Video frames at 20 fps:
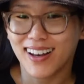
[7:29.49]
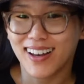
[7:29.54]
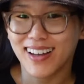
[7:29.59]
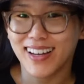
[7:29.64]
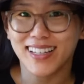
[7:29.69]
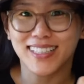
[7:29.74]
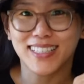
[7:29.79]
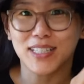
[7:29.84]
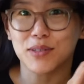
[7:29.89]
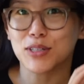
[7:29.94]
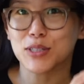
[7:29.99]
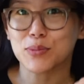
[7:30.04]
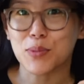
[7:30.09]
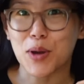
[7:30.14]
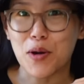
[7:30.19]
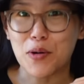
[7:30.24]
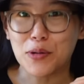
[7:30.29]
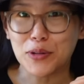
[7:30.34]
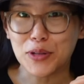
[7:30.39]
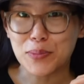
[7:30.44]
and it was
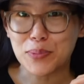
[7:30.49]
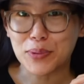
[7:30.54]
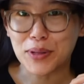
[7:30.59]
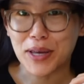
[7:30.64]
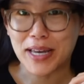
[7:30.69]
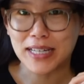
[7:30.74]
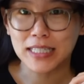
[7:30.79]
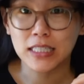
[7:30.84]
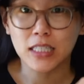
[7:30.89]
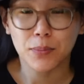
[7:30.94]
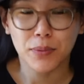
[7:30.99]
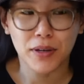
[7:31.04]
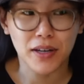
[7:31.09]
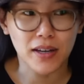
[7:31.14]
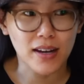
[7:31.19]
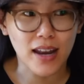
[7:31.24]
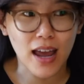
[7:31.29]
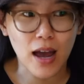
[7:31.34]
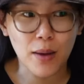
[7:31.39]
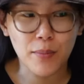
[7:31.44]
my only plant,
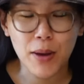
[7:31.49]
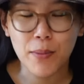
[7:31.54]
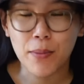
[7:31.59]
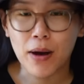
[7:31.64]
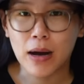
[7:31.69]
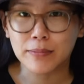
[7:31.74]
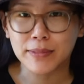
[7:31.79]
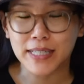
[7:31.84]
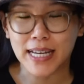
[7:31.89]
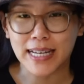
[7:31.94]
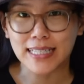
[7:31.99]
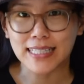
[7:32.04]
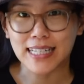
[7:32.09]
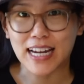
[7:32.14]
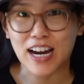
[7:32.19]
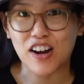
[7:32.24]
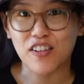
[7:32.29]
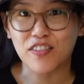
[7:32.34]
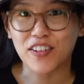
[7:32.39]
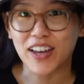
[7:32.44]
but now my mom takes
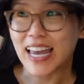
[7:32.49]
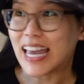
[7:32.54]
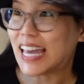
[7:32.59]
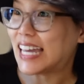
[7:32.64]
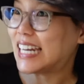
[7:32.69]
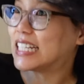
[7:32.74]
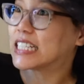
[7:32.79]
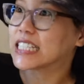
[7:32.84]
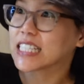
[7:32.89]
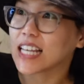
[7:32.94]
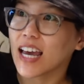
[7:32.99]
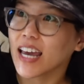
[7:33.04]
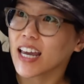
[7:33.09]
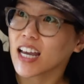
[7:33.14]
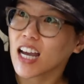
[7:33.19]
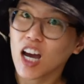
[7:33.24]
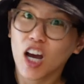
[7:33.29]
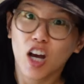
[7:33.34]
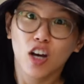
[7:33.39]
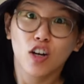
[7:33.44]
care of it, and it's
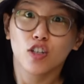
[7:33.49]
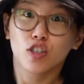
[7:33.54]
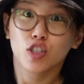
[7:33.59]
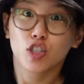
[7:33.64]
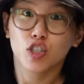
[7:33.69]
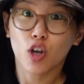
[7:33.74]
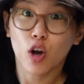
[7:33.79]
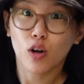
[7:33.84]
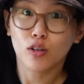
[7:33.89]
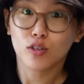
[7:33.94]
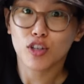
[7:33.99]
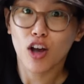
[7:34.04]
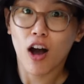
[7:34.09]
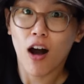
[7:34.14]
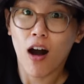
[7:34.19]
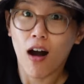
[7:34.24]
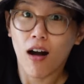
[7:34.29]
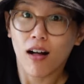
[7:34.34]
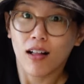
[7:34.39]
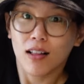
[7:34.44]
like so
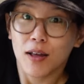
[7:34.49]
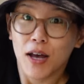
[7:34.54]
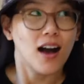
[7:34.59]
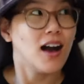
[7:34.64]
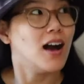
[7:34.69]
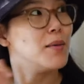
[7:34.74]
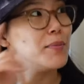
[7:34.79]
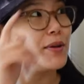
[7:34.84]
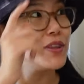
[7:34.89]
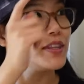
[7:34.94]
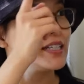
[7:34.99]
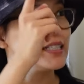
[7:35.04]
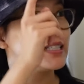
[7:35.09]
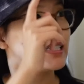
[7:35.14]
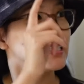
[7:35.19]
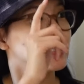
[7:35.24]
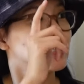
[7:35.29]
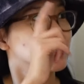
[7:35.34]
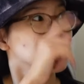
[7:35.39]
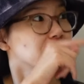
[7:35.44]
tall. But this
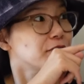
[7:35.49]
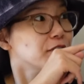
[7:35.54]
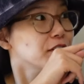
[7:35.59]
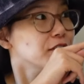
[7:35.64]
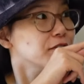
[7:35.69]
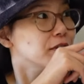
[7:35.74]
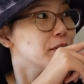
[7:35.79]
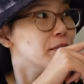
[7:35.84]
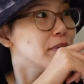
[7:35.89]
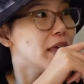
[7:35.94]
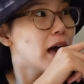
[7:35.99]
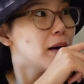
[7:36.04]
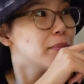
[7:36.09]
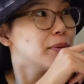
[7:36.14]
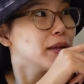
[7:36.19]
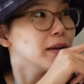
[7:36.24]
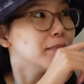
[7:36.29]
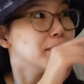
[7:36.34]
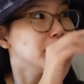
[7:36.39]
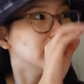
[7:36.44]
is different from that
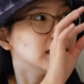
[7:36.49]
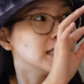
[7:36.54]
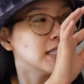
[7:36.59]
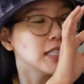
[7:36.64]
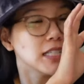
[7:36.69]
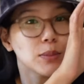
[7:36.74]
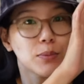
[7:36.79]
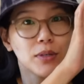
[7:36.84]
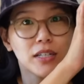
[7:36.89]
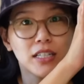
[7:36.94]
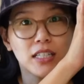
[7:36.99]
plant because this one